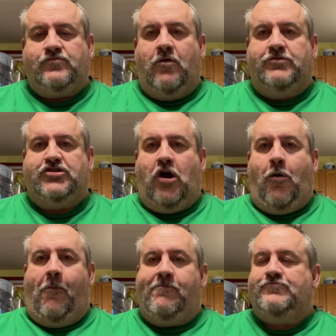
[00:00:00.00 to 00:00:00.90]

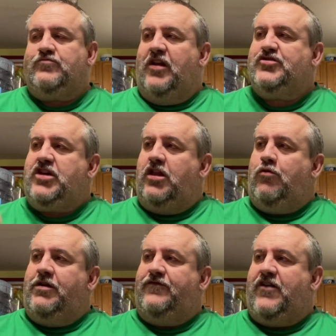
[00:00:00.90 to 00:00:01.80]
So, on a scale of
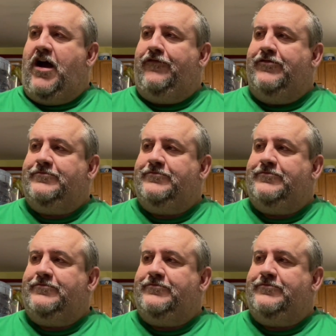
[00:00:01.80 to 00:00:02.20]
1 to 5,